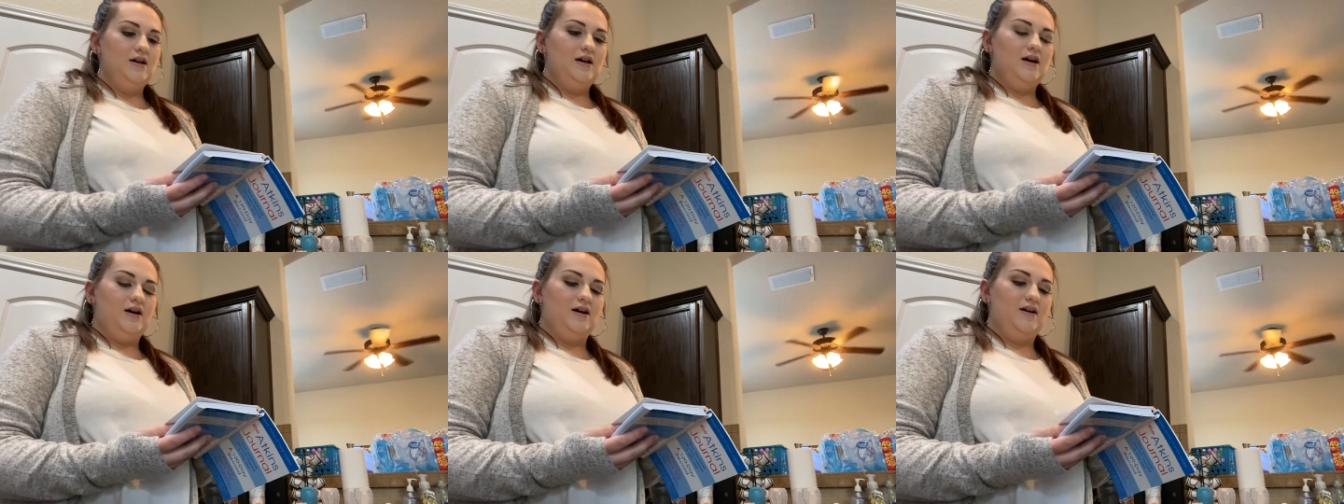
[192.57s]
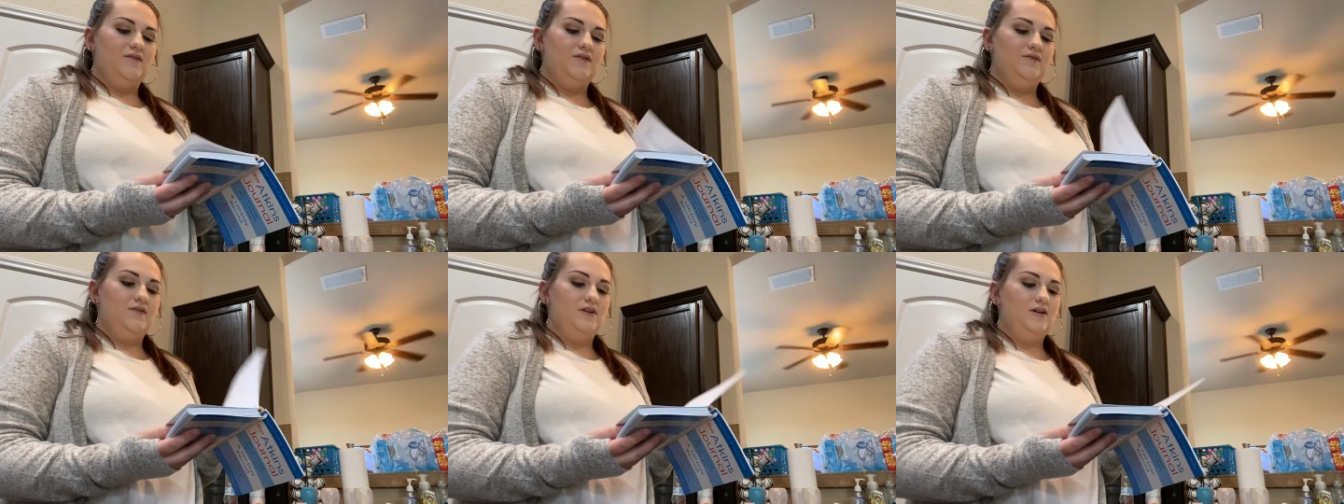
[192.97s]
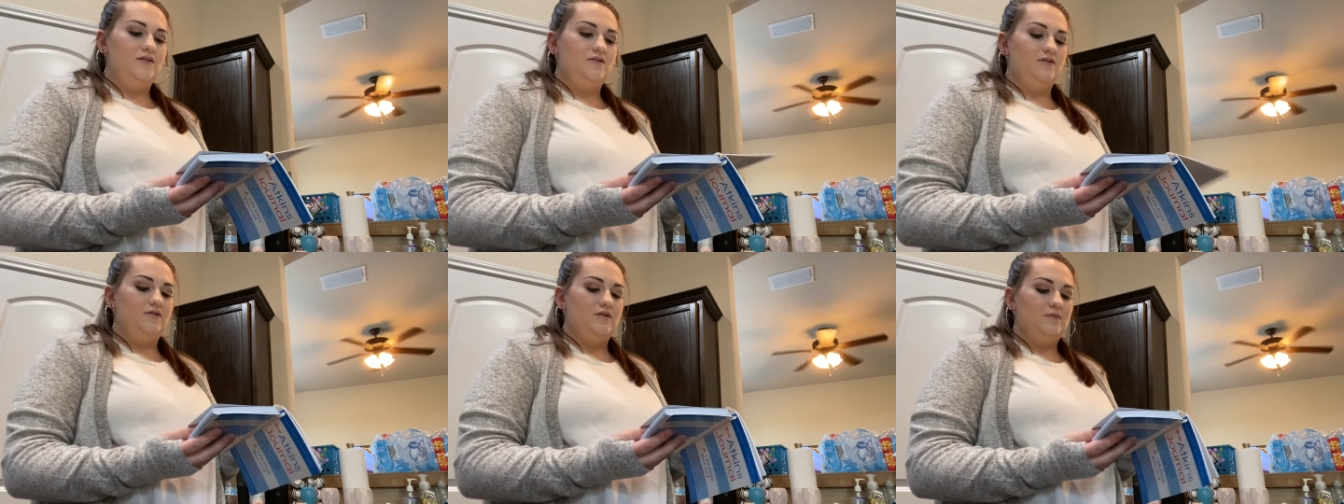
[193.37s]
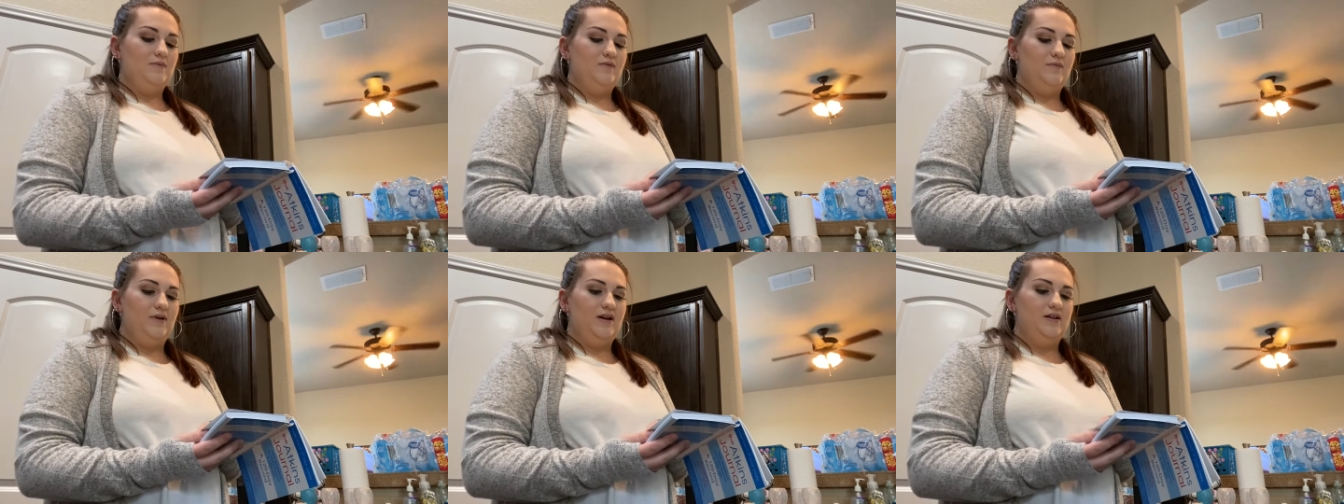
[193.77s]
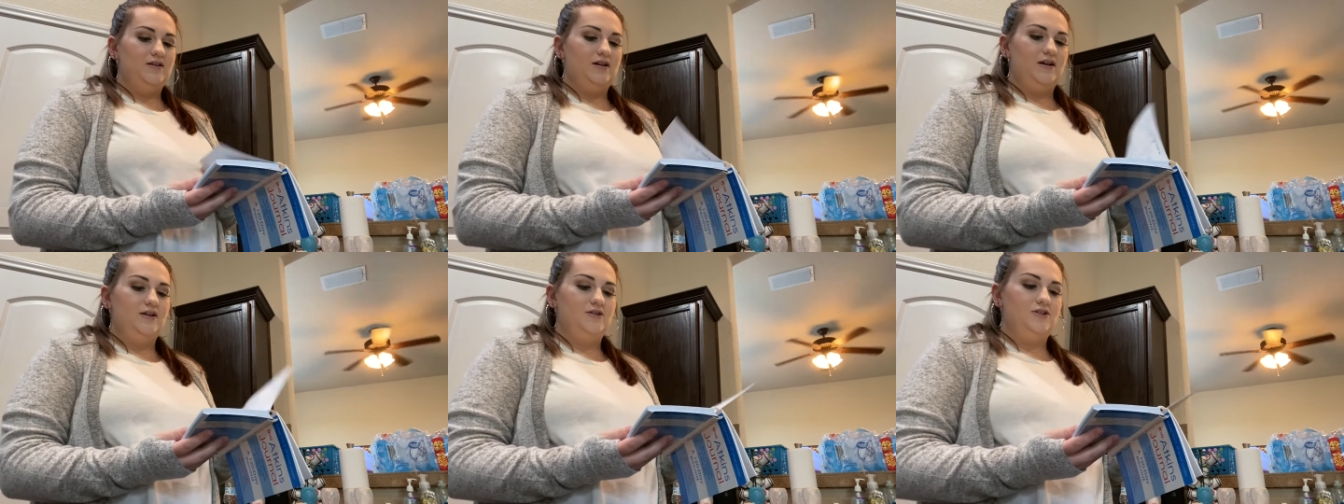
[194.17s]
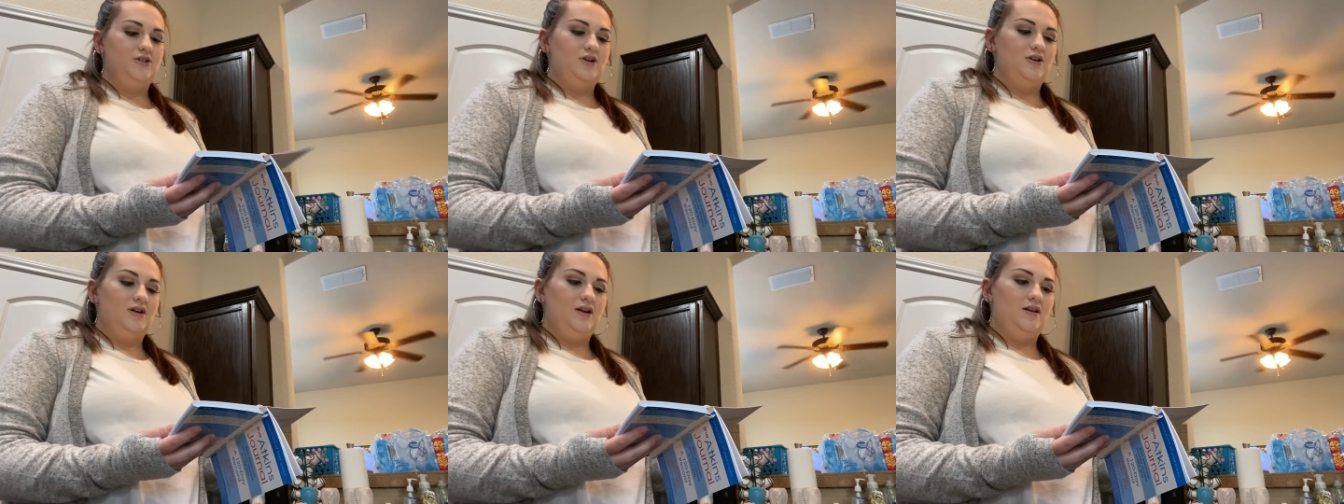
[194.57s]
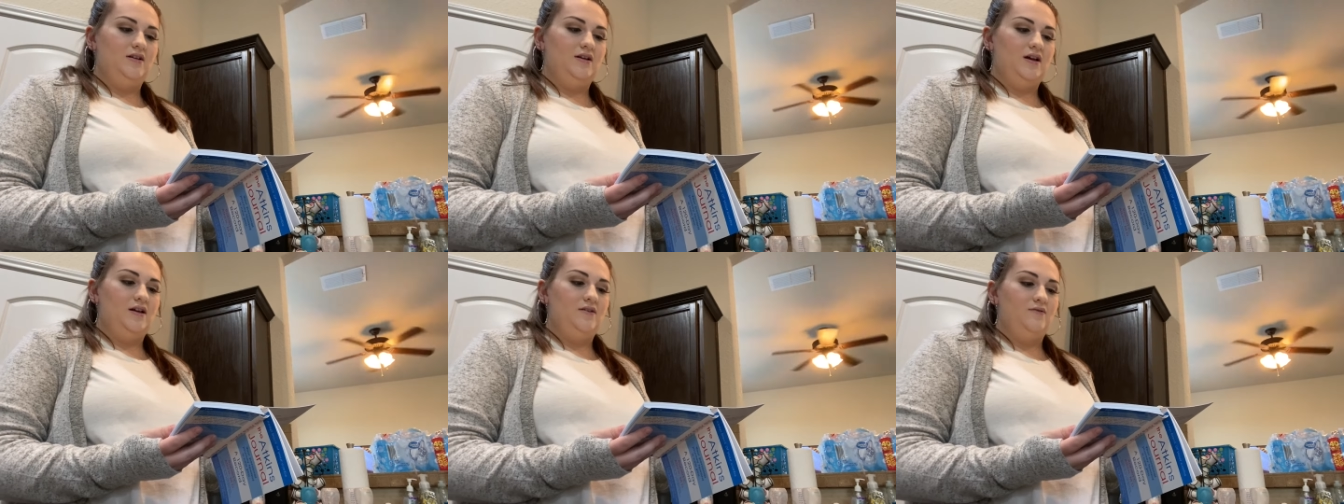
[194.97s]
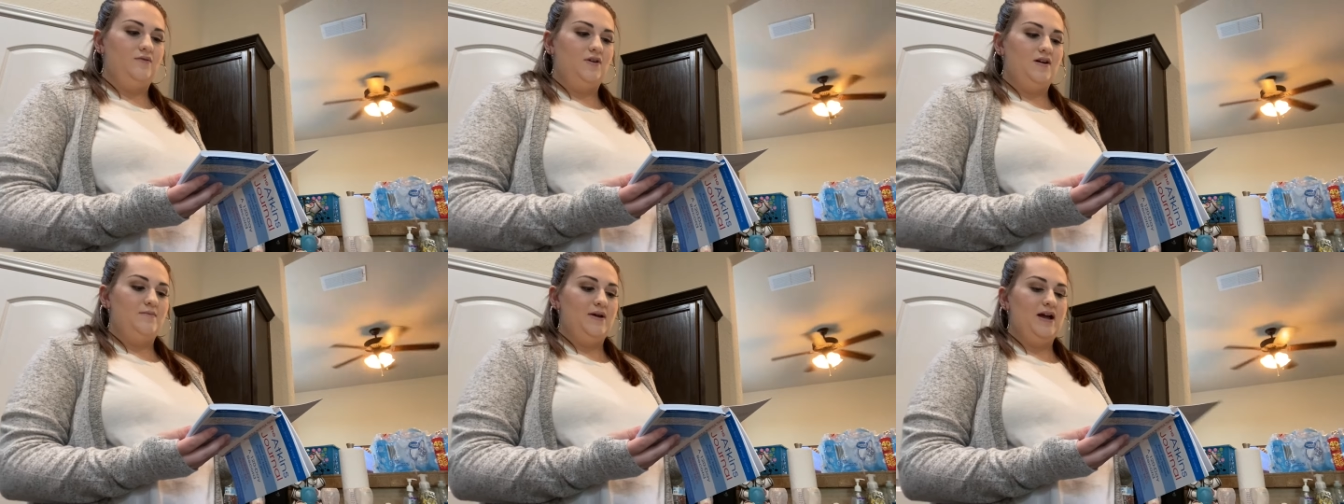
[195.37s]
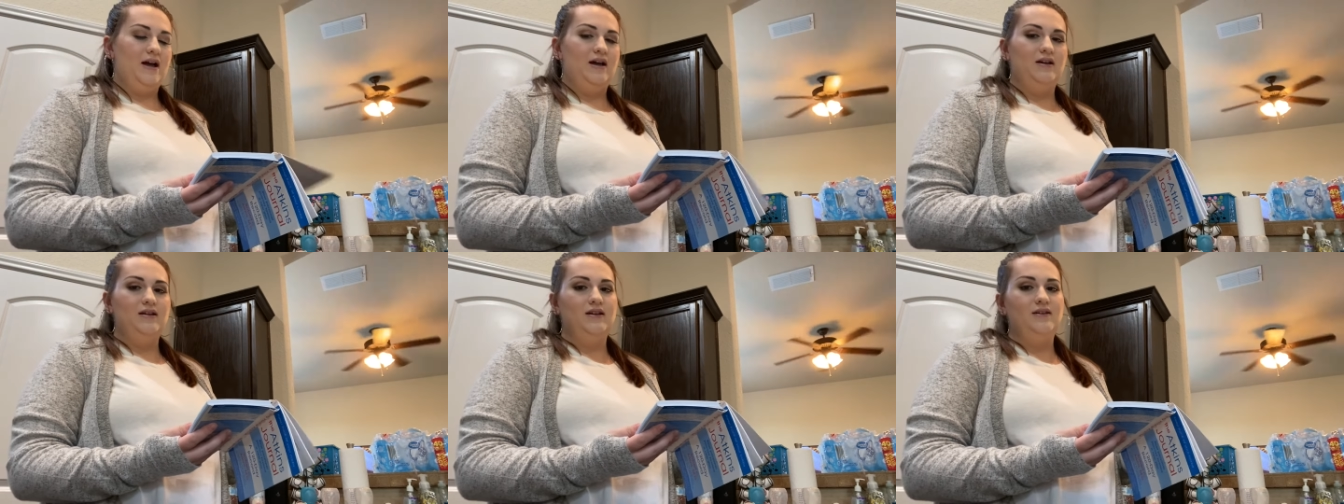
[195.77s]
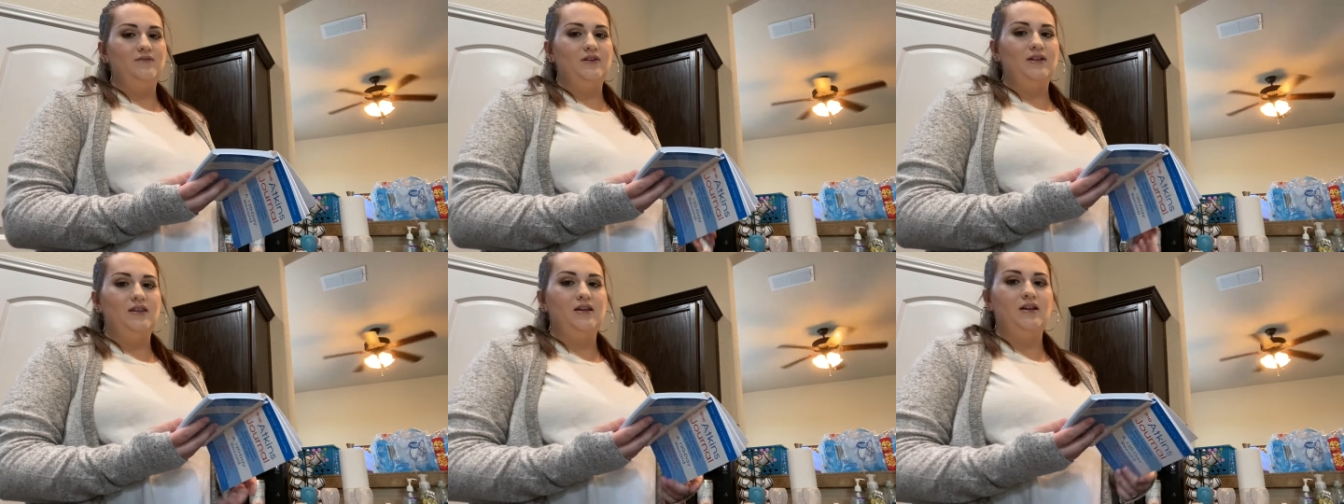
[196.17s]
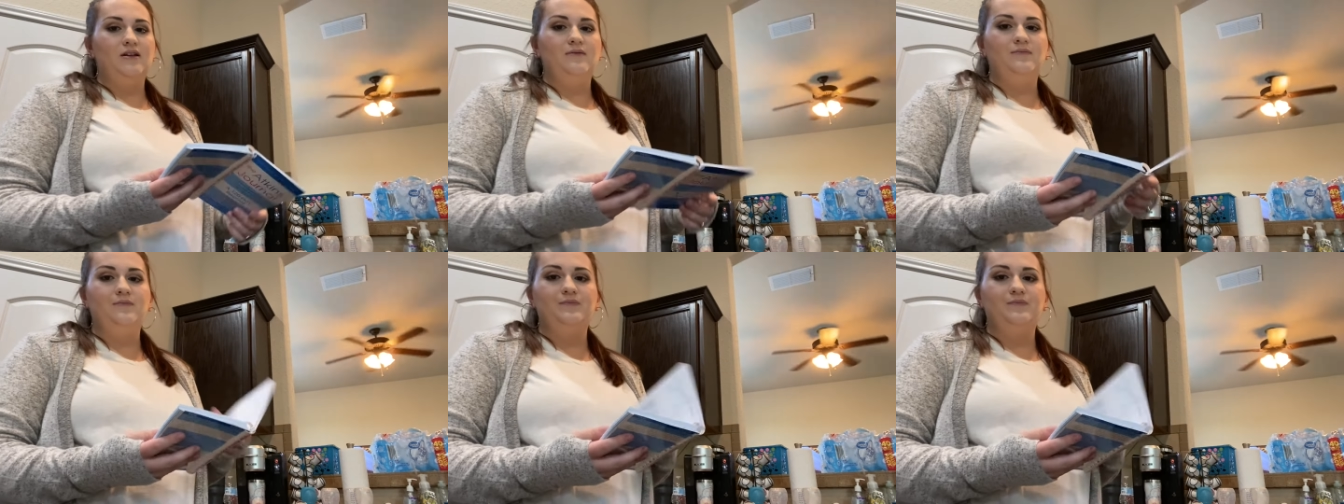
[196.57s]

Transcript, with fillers: I'll have a video go up my entire journey and kind of where I'm at and everything.